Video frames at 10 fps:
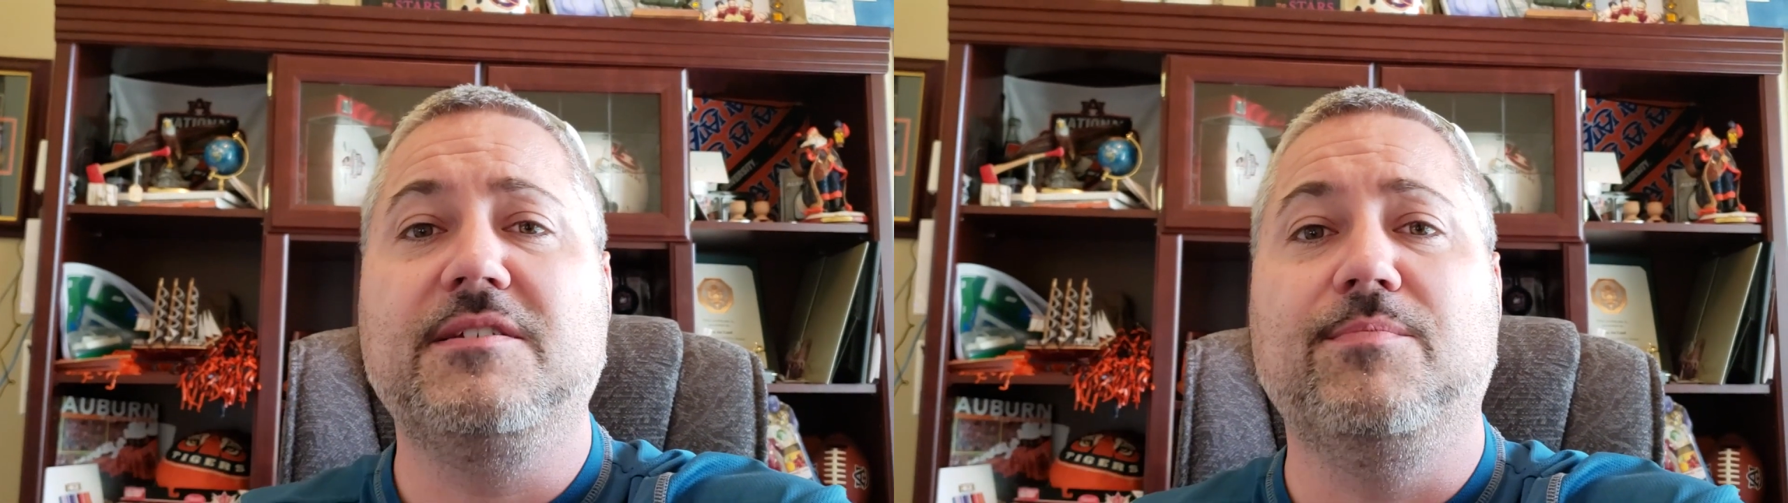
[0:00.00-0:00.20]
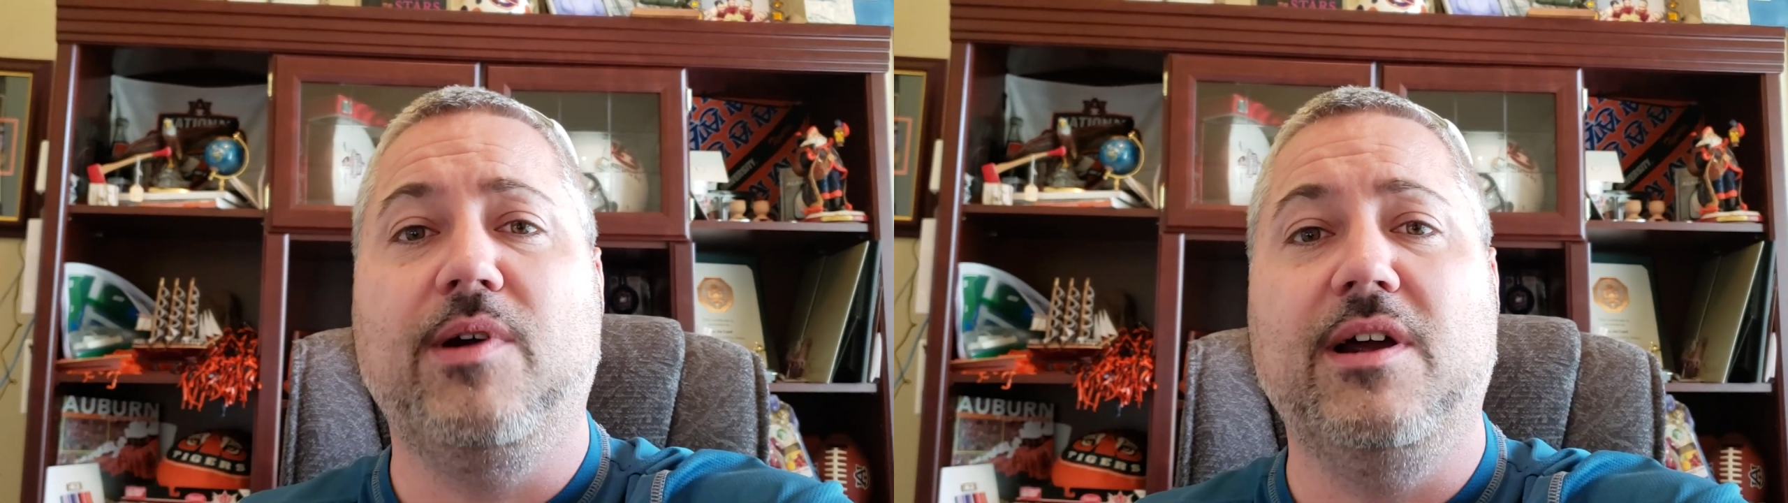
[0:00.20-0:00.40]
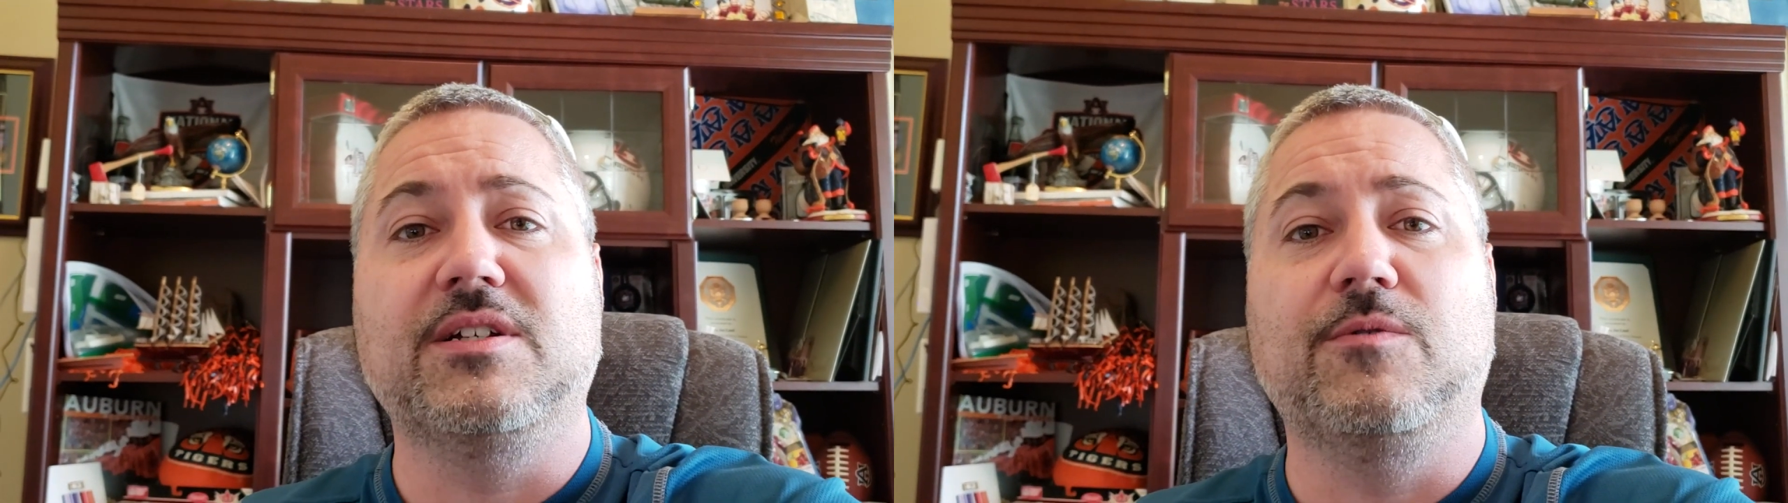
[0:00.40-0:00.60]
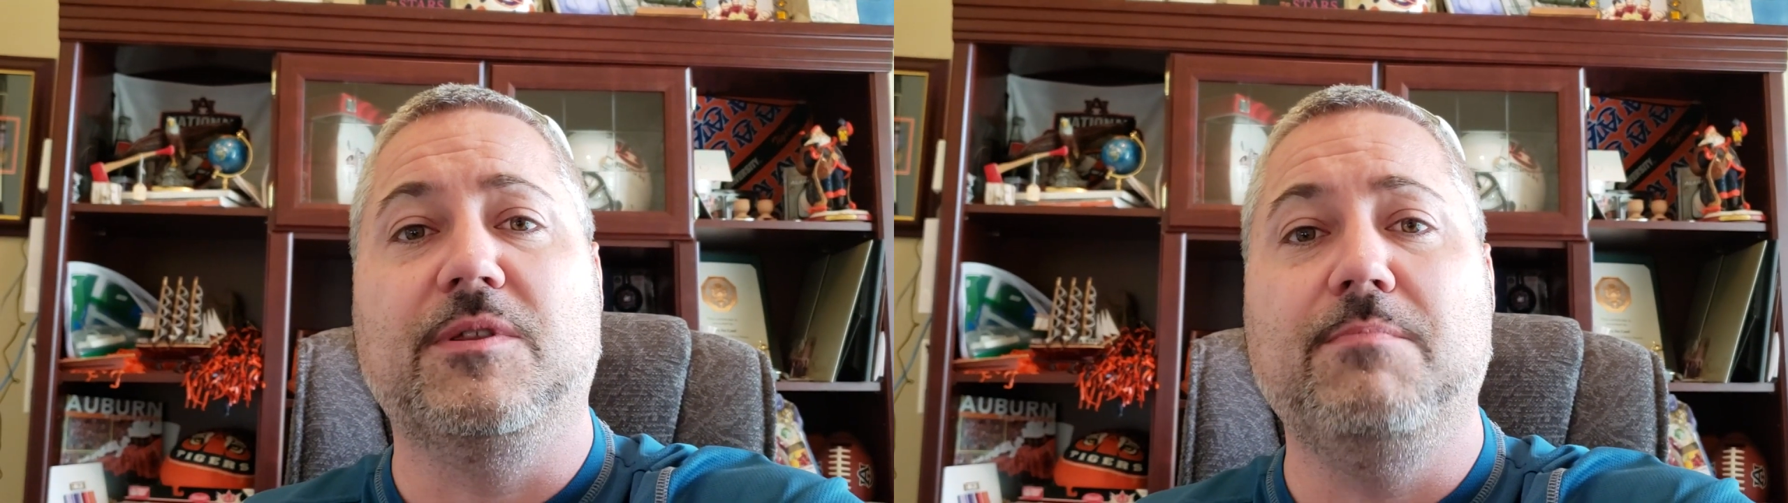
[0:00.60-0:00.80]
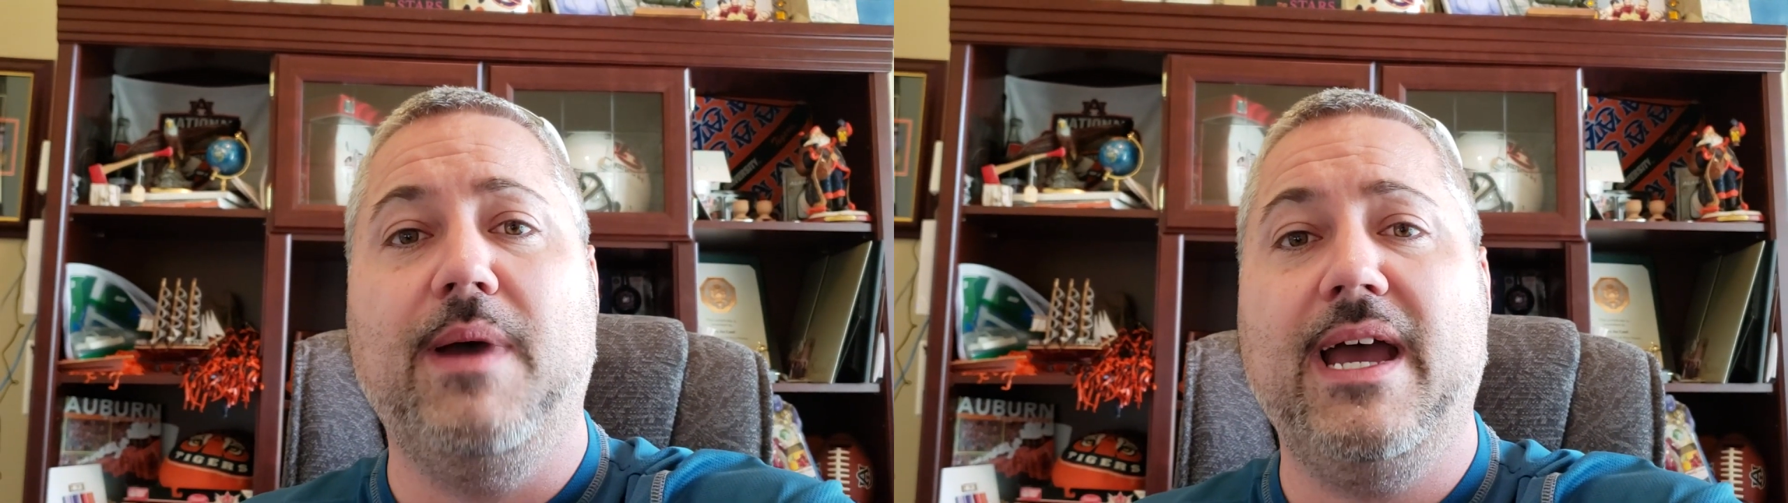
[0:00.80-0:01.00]
and prayers are
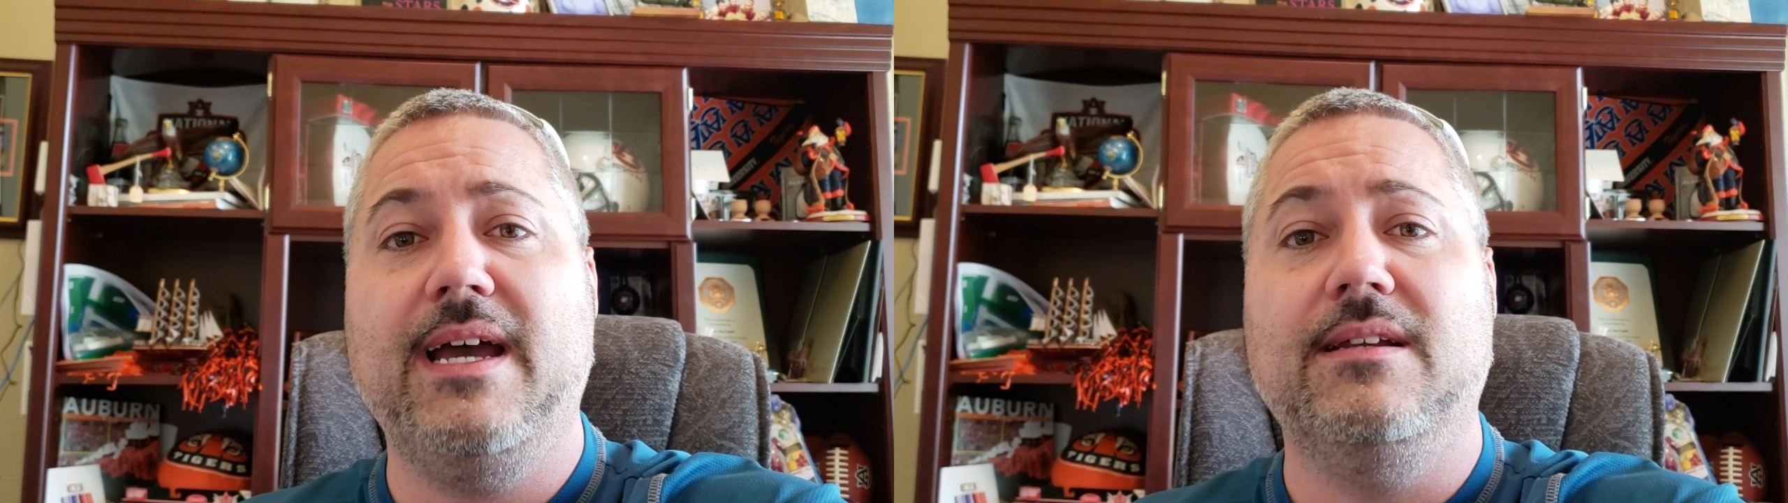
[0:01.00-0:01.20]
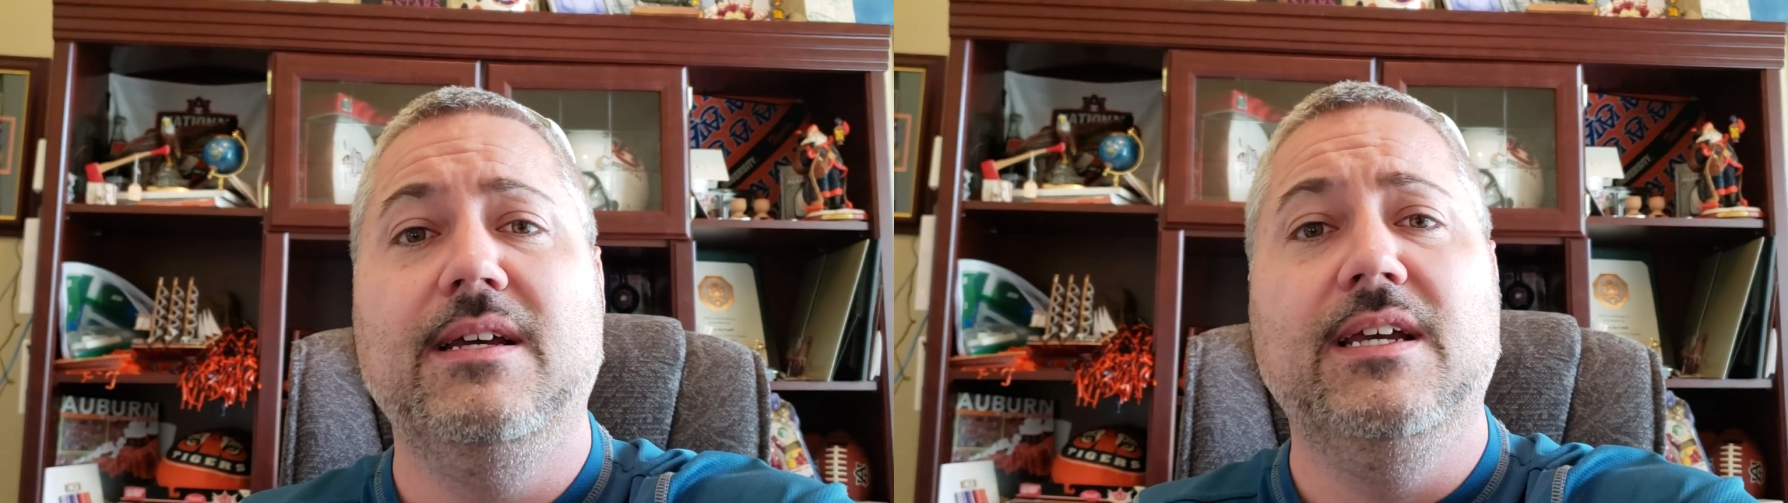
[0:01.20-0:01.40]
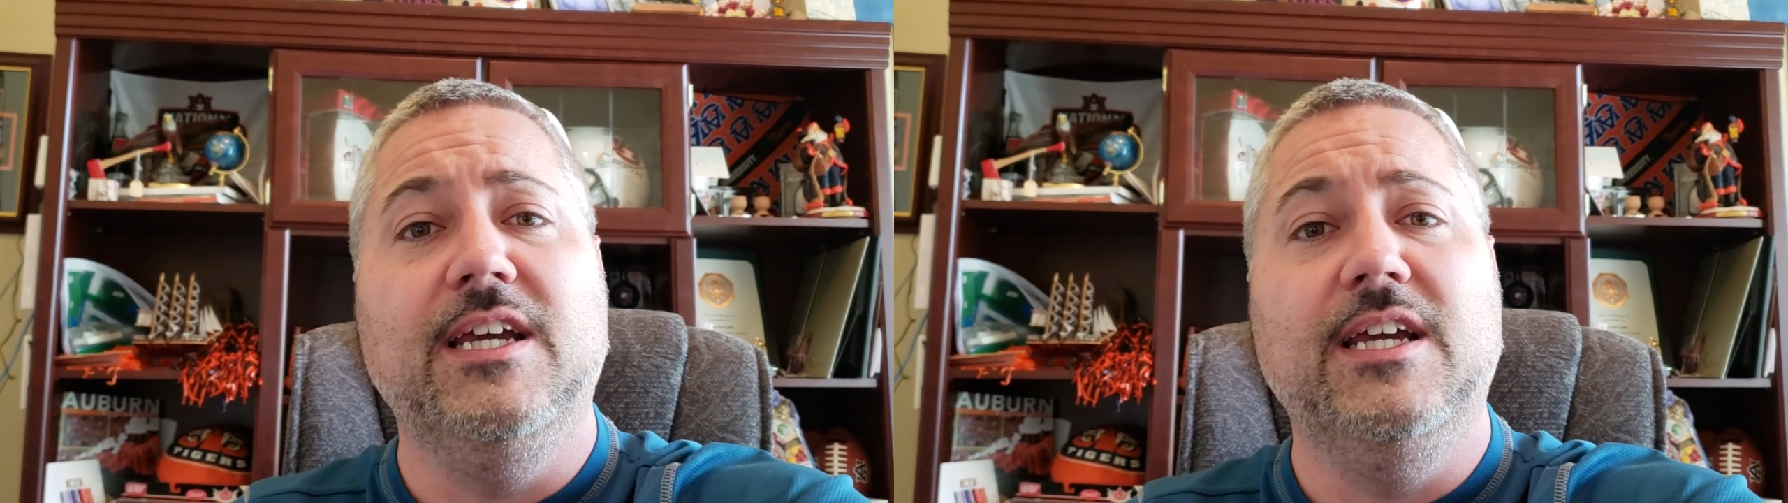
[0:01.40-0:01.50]
with Matt.